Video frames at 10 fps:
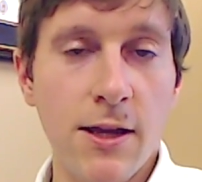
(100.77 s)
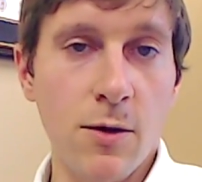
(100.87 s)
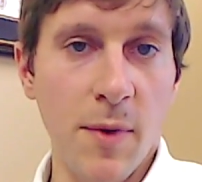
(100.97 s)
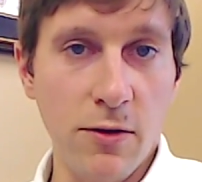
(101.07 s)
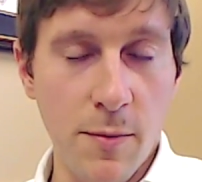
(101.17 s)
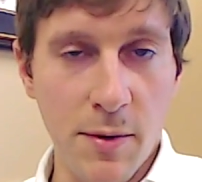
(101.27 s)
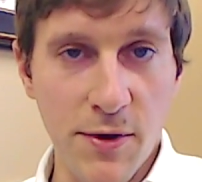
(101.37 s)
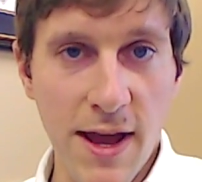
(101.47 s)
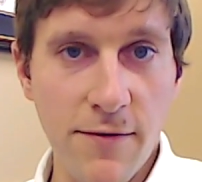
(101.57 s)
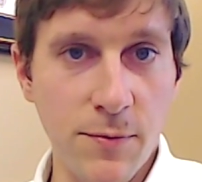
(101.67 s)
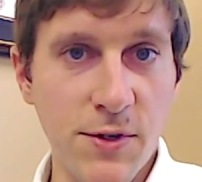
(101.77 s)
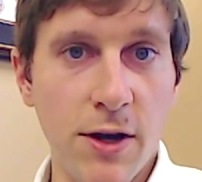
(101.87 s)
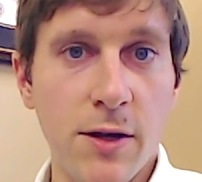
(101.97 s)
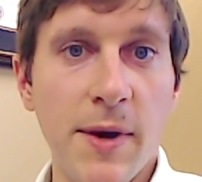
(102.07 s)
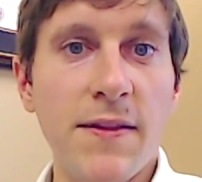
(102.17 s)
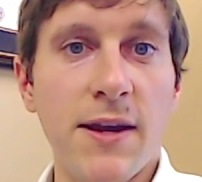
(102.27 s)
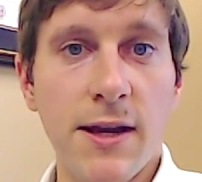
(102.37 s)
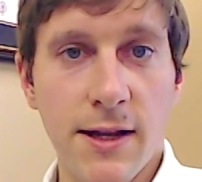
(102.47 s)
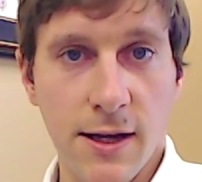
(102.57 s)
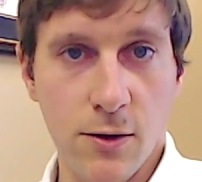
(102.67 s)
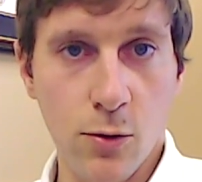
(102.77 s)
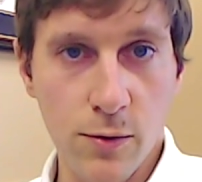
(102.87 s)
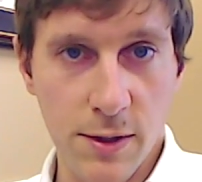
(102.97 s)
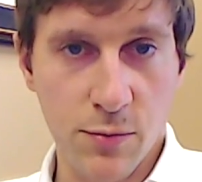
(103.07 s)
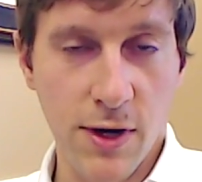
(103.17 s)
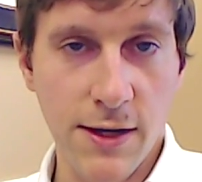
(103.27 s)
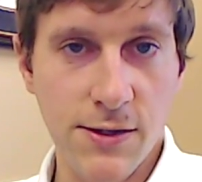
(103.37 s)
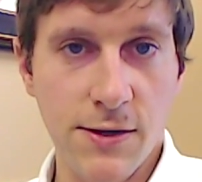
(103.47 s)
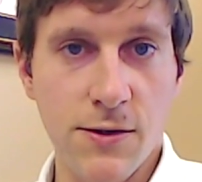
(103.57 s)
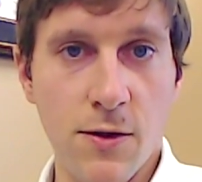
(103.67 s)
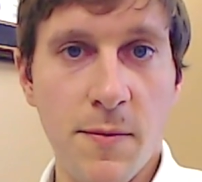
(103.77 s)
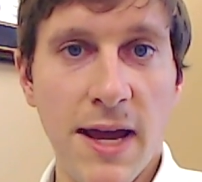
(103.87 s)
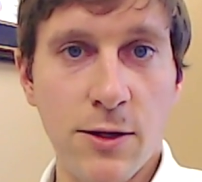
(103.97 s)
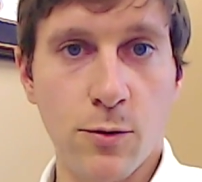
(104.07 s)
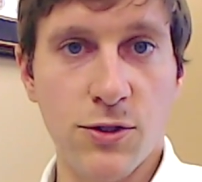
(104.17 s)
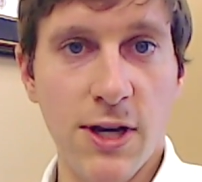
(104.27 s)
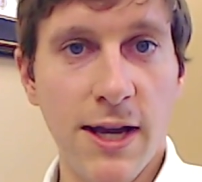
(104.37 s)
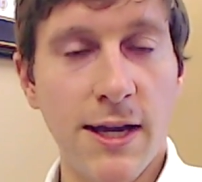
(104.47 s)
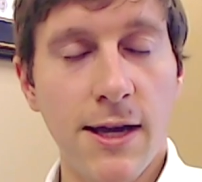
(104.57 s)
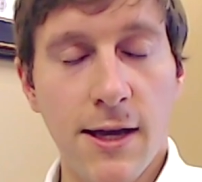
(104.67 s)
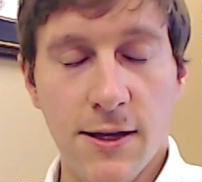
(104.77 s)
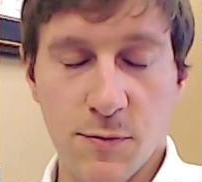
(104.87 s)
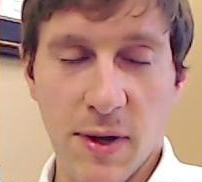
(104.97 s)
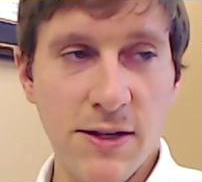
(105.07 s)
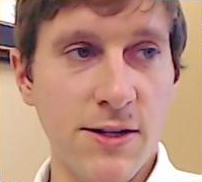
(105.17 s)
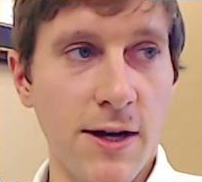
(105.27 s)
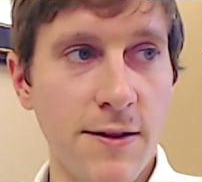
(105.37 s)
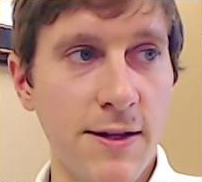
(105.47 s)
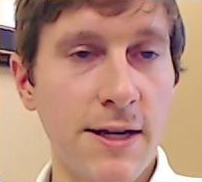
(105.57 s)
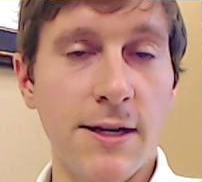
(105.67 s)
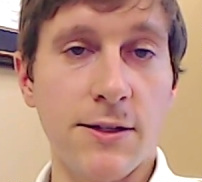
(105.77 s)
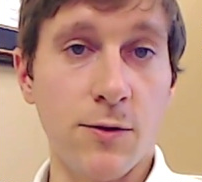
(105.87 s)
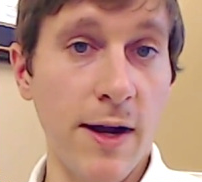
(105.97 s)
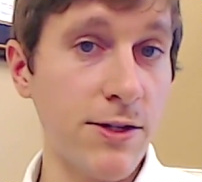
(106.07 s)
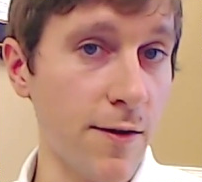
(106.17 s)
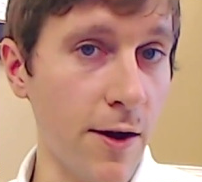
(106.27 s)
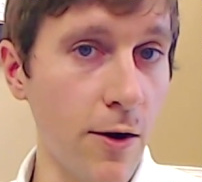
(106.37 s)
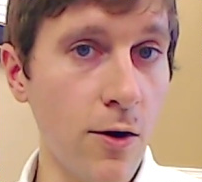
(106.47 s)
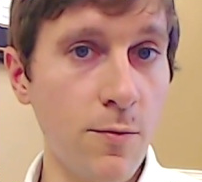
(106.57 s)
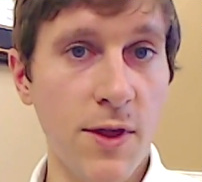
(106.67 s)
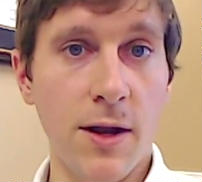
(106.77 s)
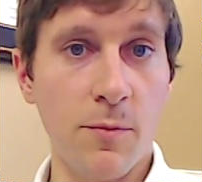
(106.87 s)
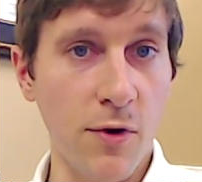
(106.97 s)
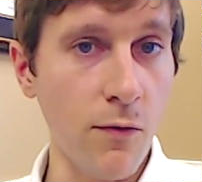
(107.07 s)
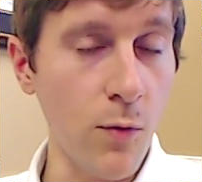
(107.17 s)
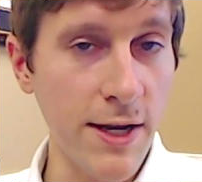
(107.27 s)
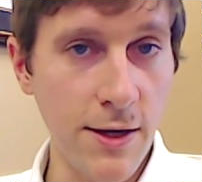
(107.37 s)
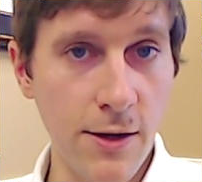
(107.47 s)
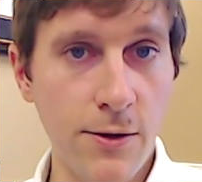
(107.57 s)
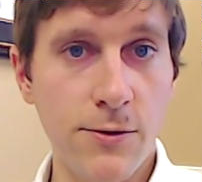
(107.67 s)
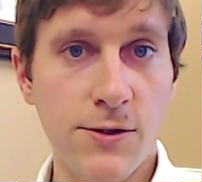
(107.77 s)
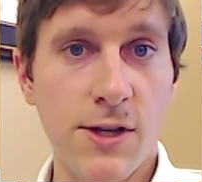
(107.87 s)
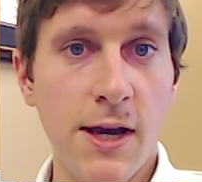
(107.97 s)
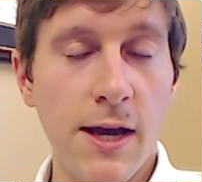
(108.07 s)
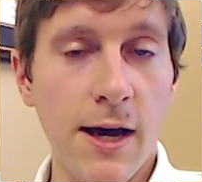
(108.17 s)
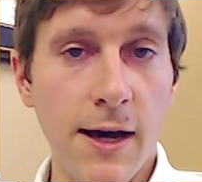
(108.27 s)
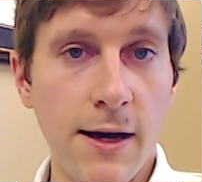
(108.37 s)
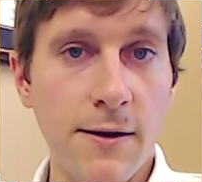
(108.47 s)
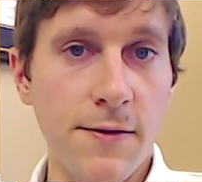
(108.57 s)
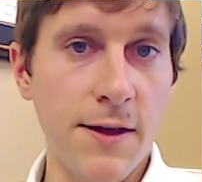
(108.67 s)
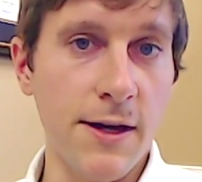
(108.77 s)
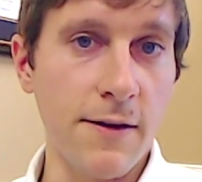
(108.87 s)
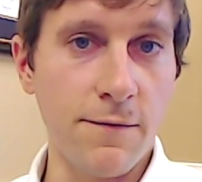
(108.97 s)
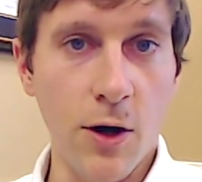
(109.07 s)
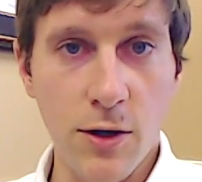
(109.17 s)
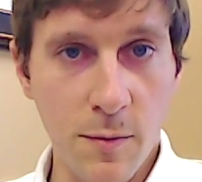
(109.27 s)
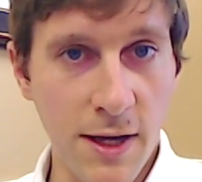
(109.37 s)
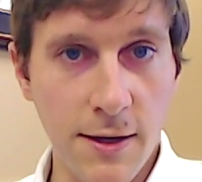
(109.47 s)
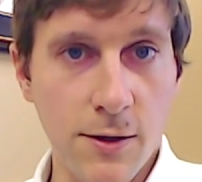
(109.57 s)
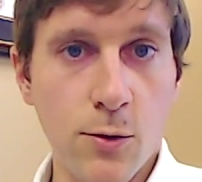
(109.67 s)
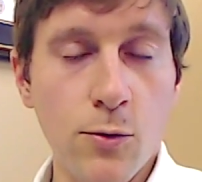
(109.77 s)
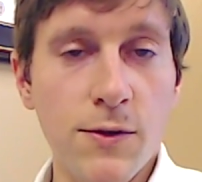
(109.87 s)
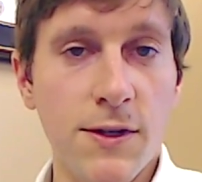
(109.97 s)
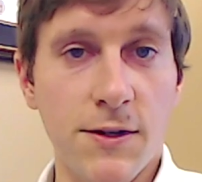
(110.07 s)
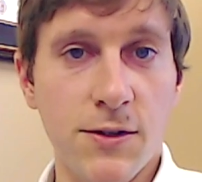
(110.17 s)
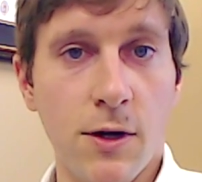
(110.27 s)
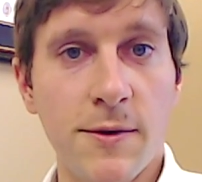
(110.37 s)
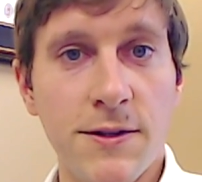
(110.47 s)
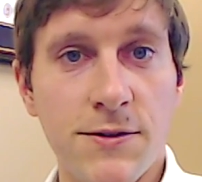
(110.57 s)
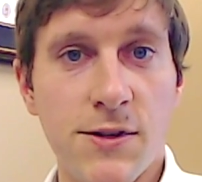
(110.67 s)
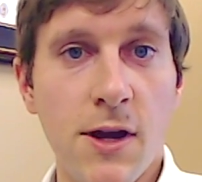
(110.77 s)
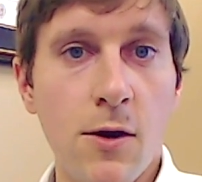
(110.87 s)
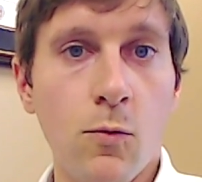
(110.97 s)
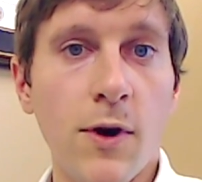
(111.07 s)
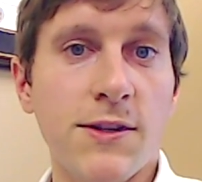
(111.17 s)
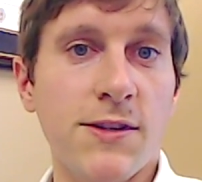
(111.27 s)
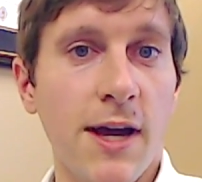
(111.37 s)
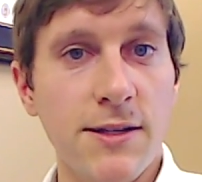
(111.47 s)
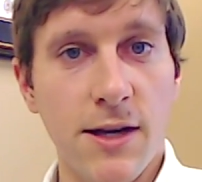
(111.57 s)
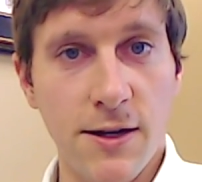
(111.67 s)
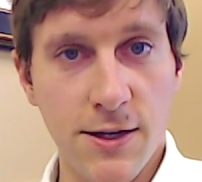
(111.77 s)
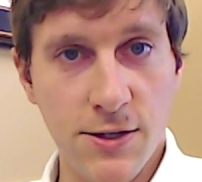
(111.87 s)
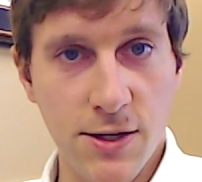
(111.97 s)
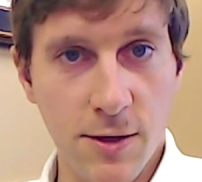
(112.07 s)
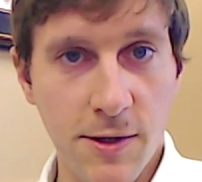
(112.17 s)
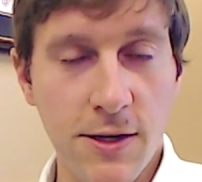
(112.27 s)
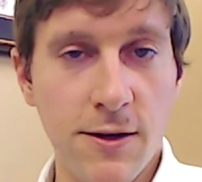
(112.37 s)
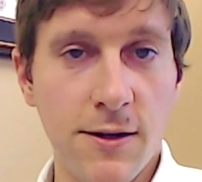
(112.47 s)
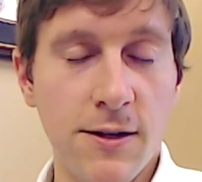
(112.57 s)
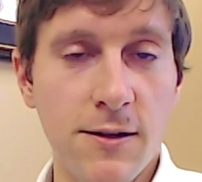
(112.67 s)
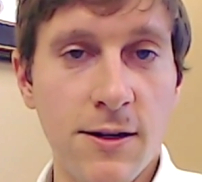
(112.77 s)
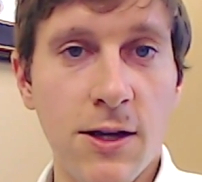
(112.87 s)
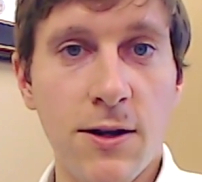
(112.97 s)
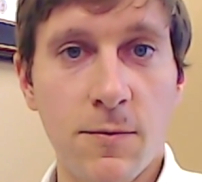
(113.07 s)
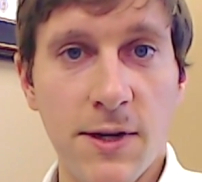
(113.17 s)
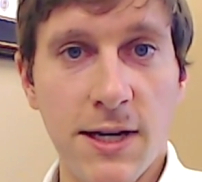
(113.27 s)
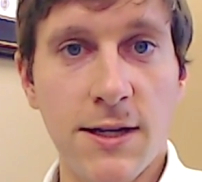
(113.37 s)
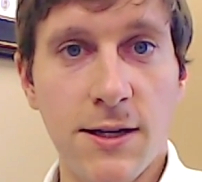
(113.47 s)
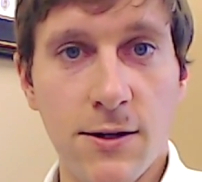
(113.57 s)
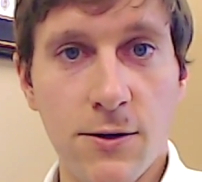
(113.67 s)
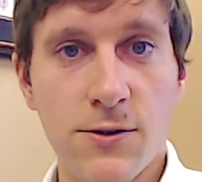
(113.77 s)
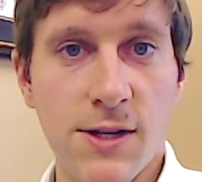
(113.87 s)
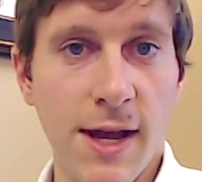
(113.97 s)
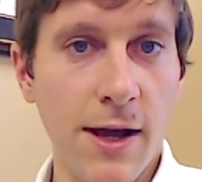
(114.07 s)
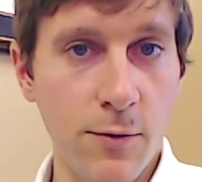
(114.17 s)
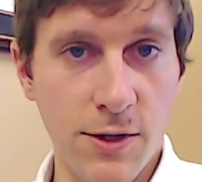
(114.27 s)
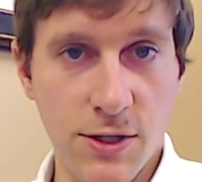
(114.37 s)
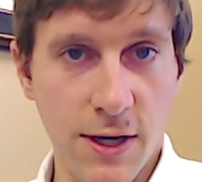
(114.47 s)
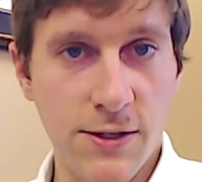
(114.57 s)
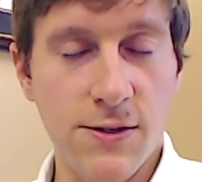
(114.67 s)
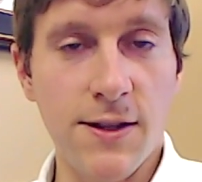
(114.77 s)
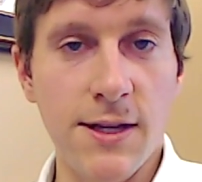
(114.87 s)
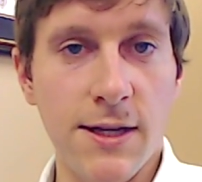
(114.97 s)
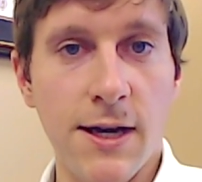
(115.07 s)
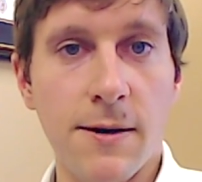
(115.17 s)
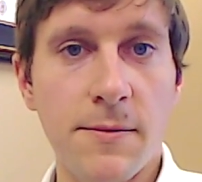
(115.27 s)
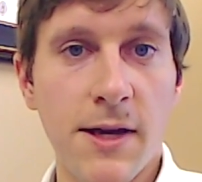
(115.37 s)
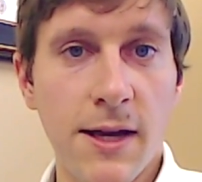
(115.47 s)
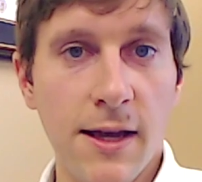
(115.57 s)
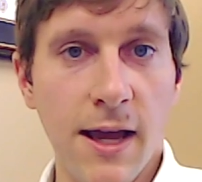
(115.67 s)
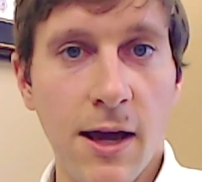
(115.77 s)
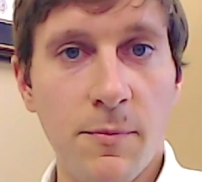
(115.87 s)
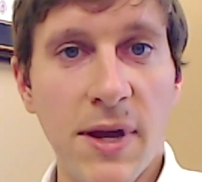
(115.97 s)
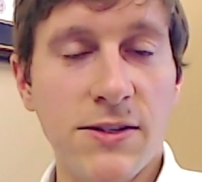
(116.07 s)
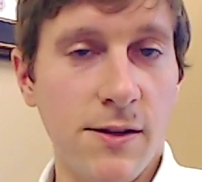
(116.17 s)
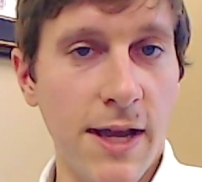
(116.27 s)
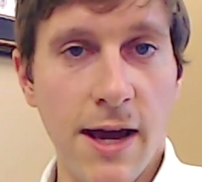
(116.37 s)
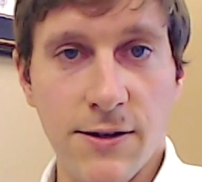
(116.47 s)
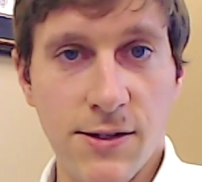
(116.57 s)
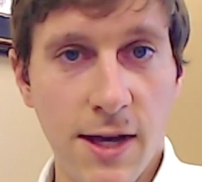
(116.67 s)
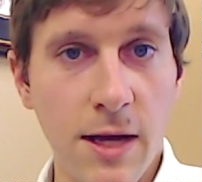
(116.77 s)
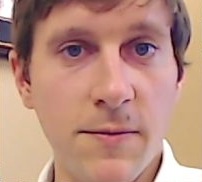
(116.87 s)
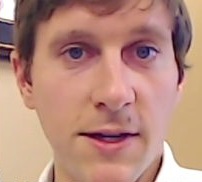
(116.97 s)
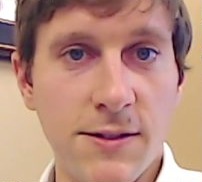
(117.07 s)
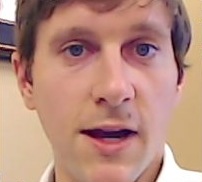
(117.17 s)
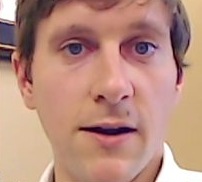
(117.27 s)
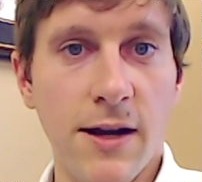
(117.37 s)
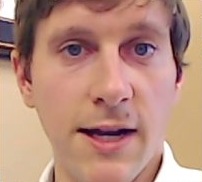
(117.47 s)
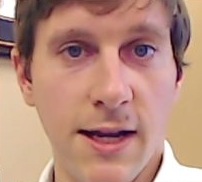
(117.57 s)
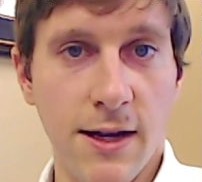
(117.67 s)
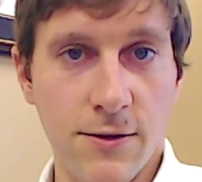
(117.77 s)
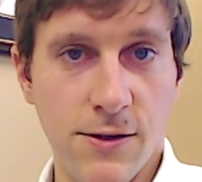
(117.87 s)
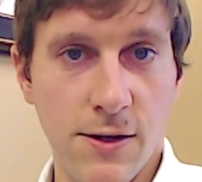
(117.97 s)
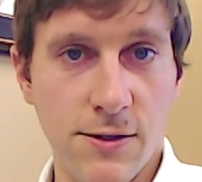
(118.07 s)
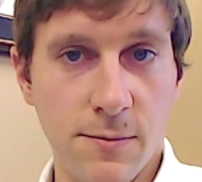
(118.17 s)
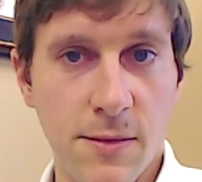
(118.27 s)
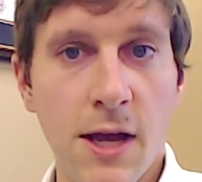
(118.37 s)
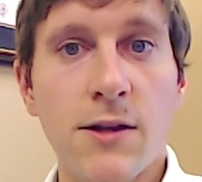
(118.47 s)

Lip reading: You might remember that from talking about the heating and cooling process. So the manual J is based on the direction of the home, the number of windows, the volume heated and cooled, and determines what size air conditioning unit we need to use and how to adjust basically how to set up the entire heating and air system.